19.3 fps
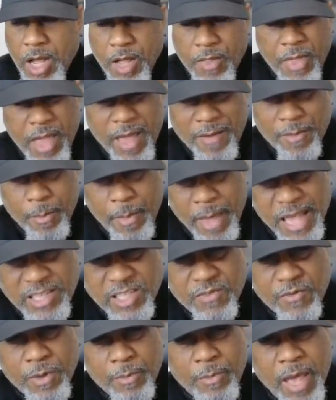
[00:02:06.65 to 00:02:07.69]
They have a
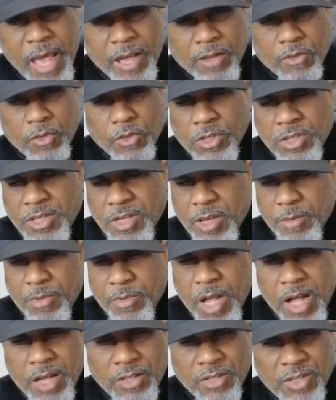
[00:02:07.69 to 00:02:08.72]
massive impact on the
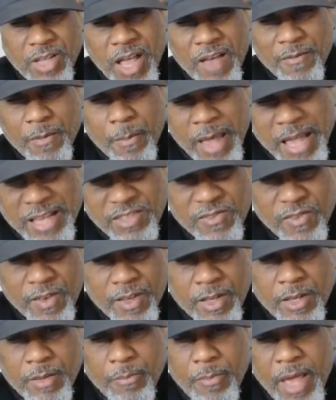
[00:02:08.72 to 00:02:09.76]
subconscious. They have a massive
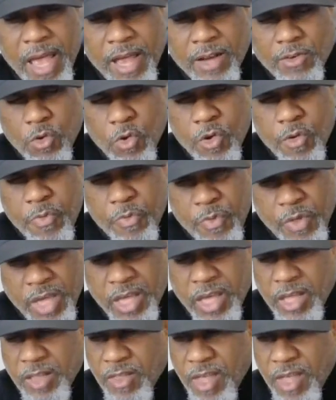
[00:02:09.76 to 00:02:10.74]
impact on thinking.